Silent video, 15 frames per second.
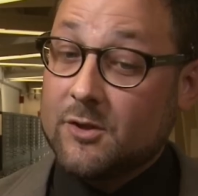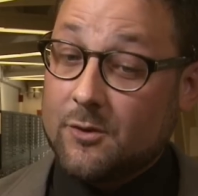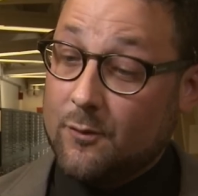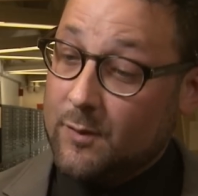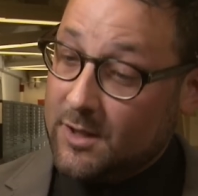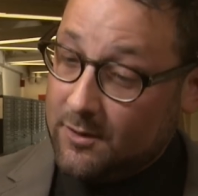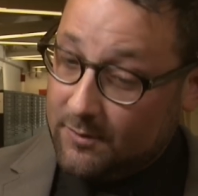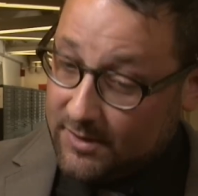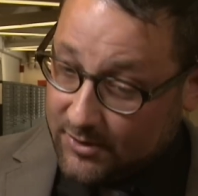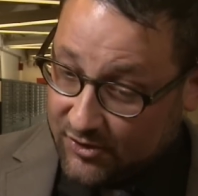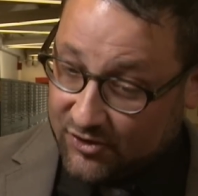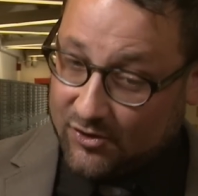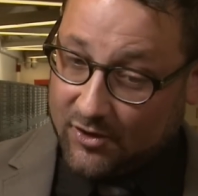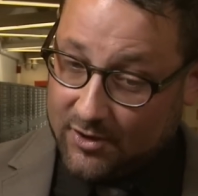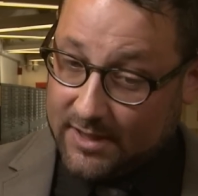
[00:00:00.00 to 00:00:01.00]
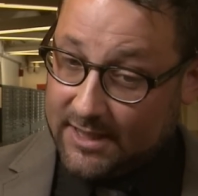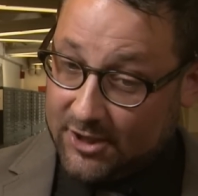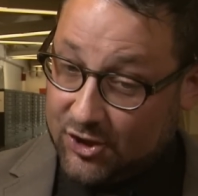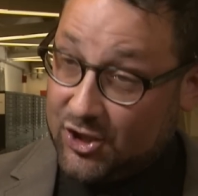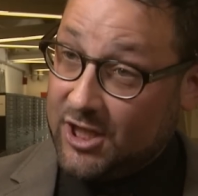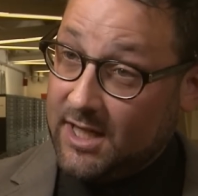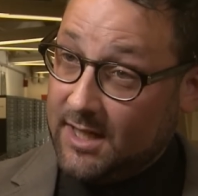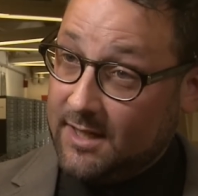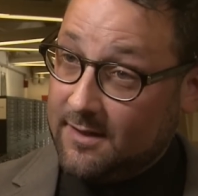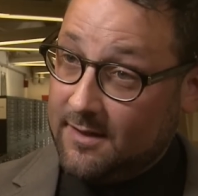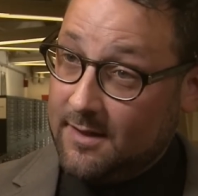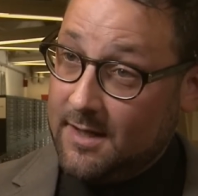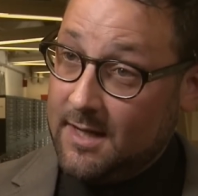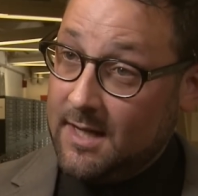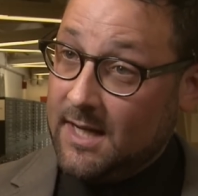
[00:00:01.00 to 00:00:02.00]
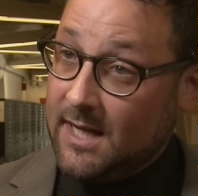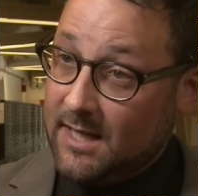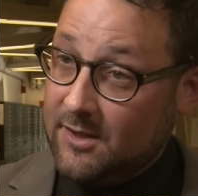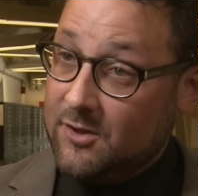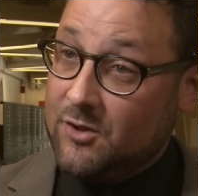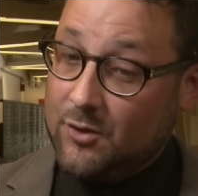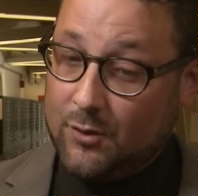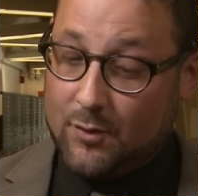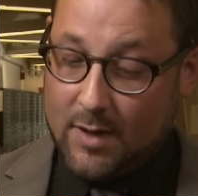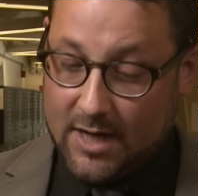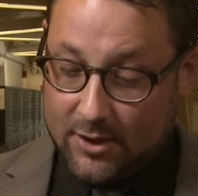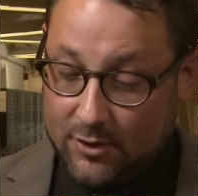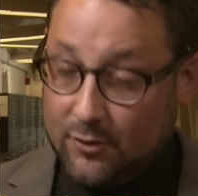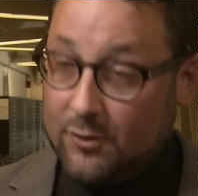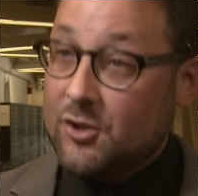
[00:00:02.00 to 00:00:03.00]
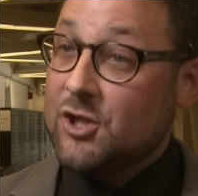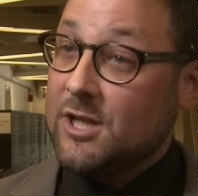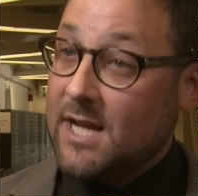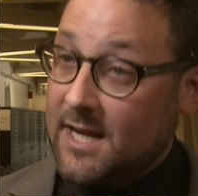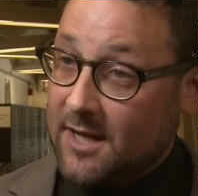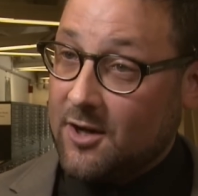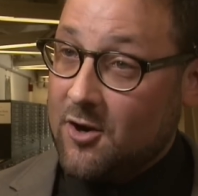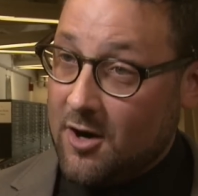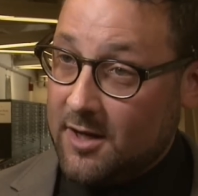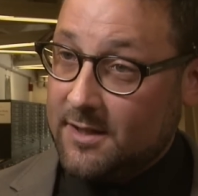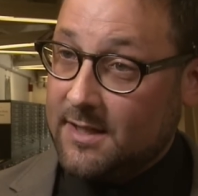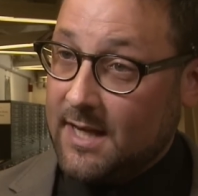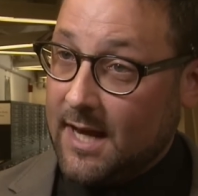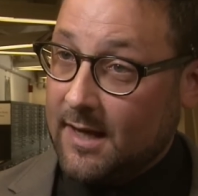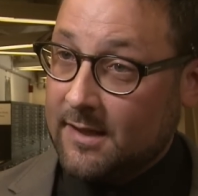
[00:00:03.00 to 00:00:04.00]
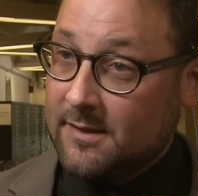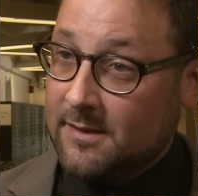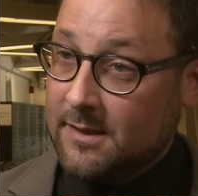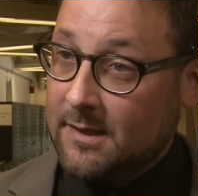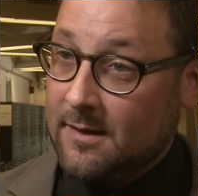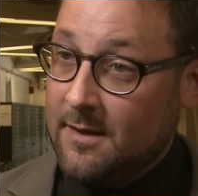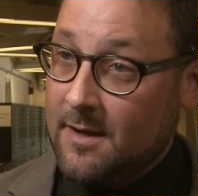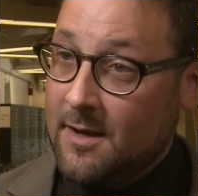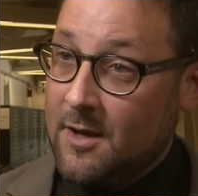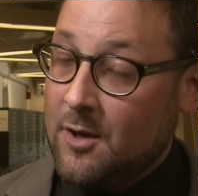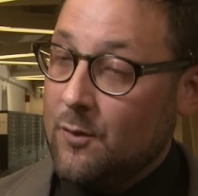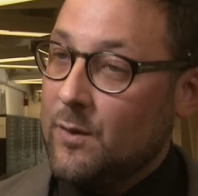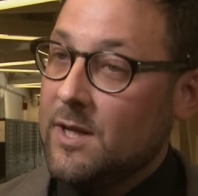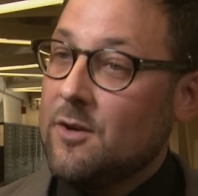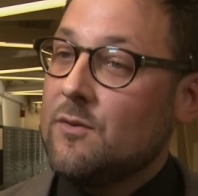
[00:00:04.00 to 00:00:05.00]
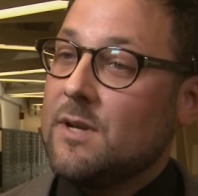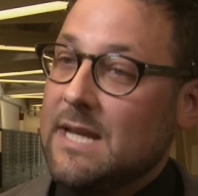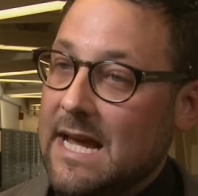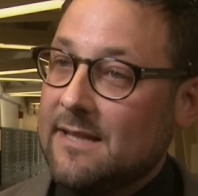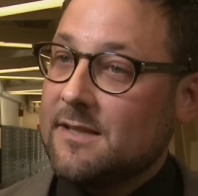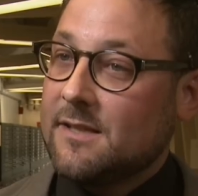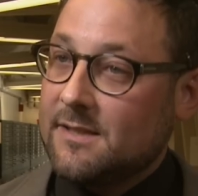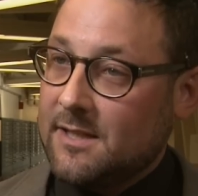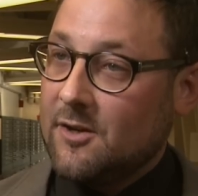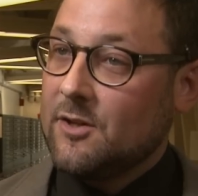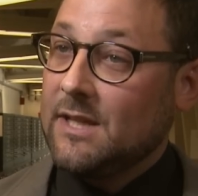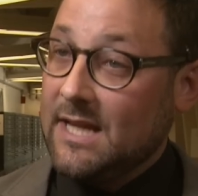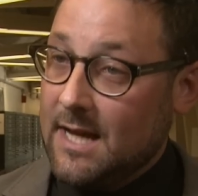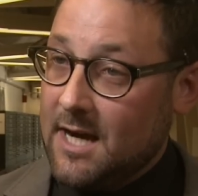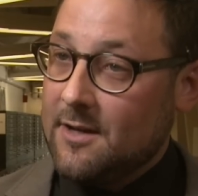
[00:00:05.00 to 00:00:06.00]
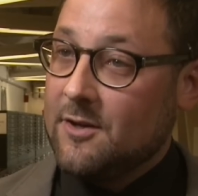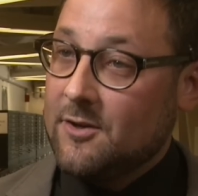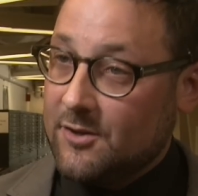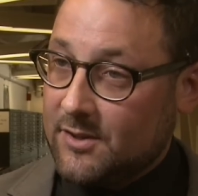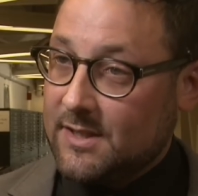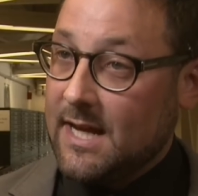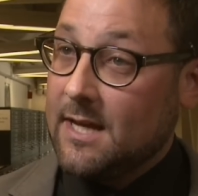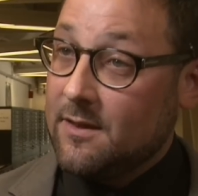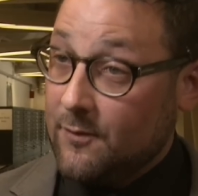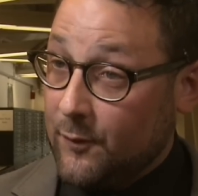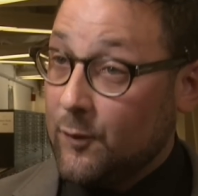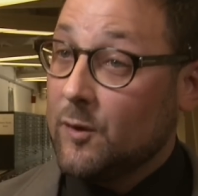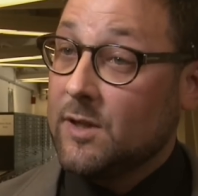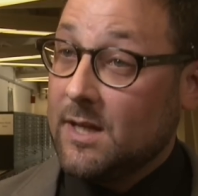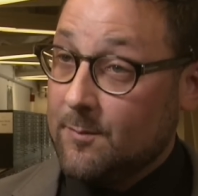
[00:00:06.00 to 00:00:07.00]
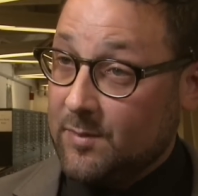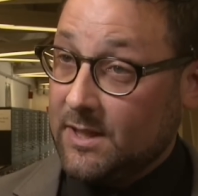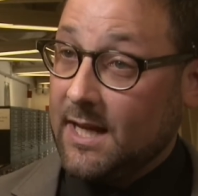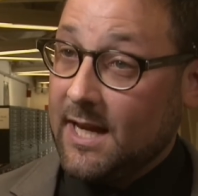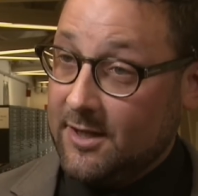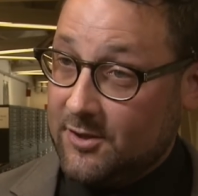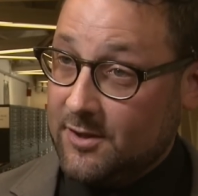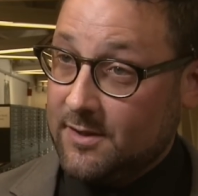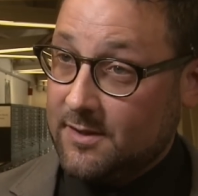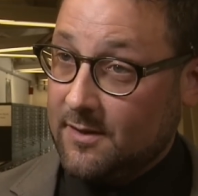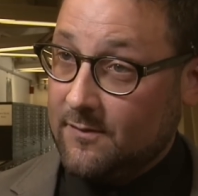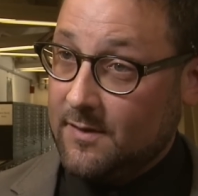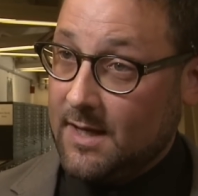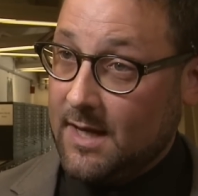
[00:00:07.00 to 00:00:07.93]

And so when you insert a gene into a new genetic context, we don't necessarily understand the full implications of